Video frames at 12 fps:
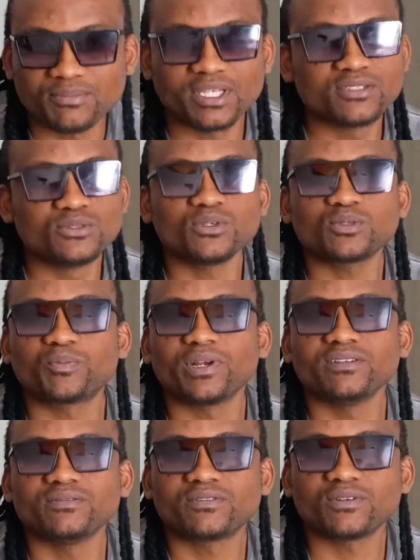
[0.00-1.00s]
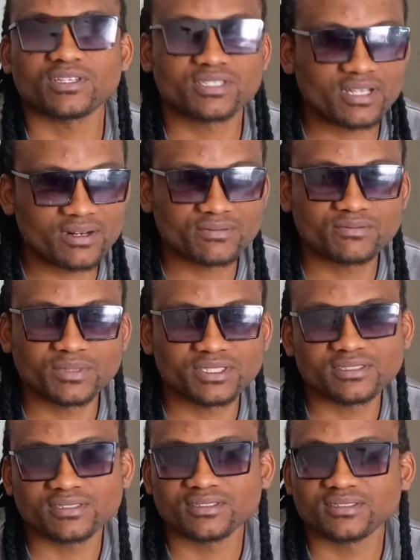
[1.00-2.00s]
man, you're not playing for yourself,
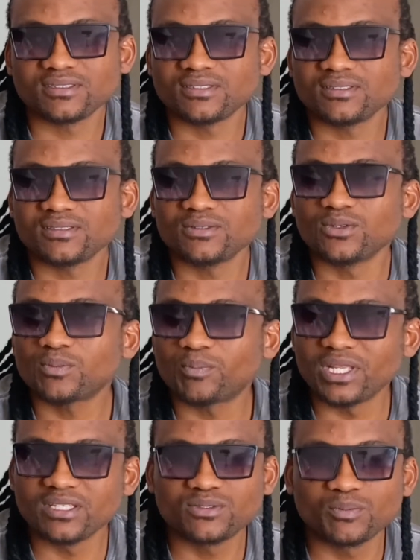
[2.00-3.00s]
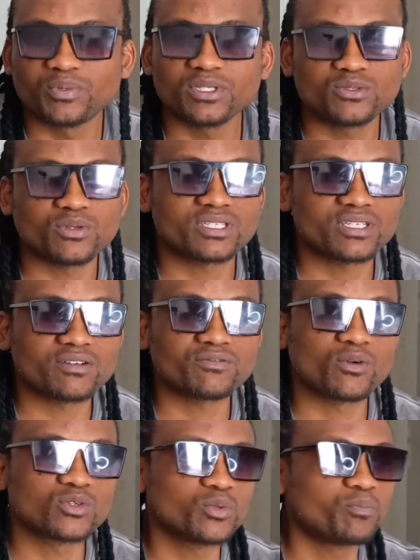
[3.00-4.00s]
man. You're not playing to please yourself
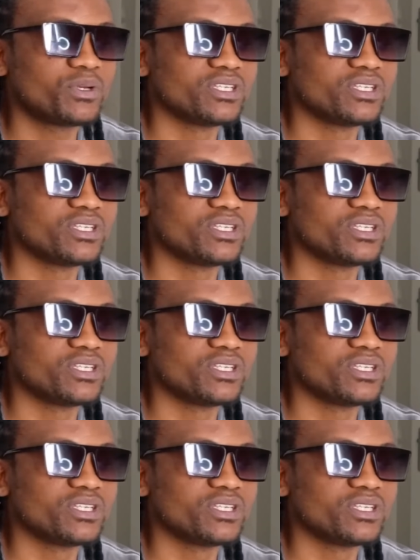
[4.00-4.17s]
or to please